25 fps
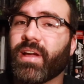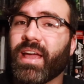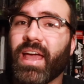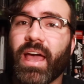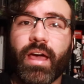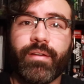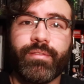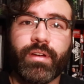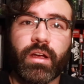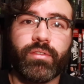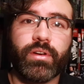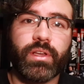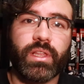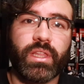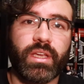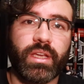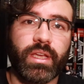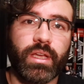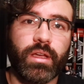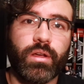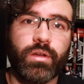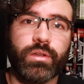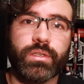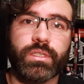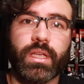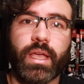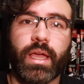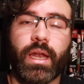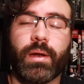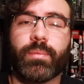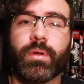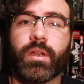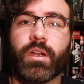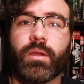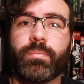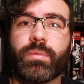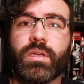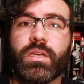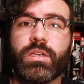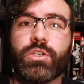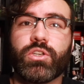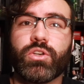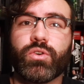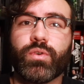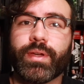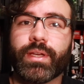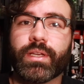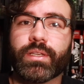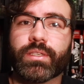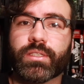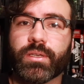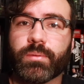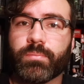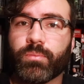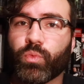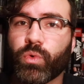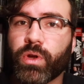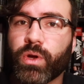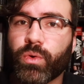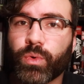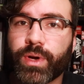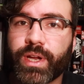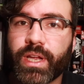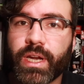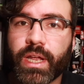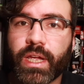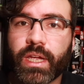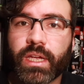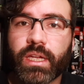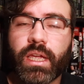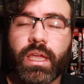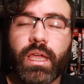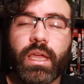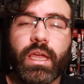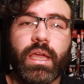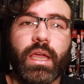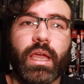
I have everything else, and I'm going to be doing some rereading